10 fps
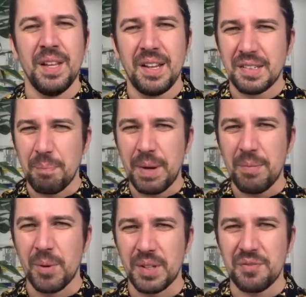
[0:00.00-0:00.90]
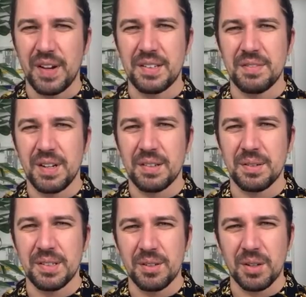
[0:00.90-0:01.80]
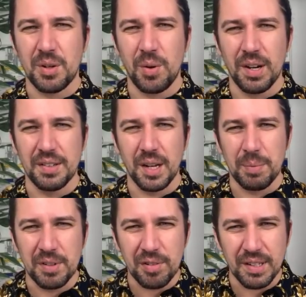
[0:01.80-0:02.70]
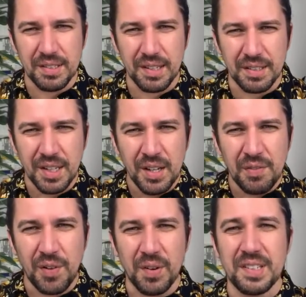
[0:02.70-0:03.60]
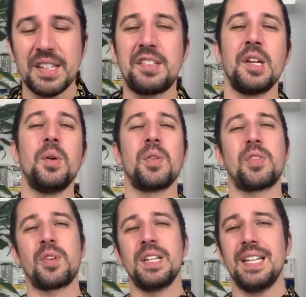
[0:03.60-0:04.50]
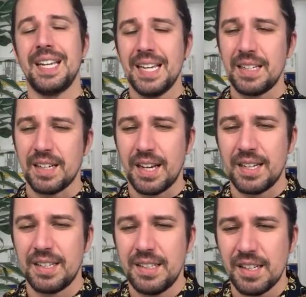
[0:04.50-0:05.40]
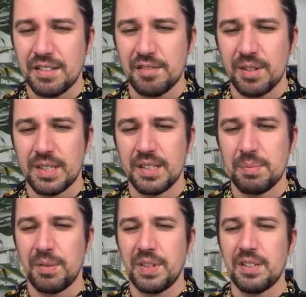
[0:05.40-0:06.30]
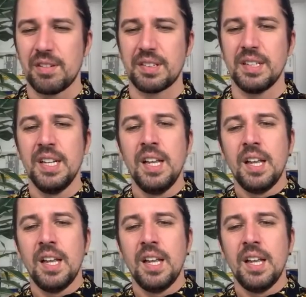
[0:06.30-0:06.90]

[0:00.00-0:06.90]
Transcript: It's a bit more defensive now, so he's not quite as open. Trent says Forest need 2 or 3 in and another striker this month. Interesting.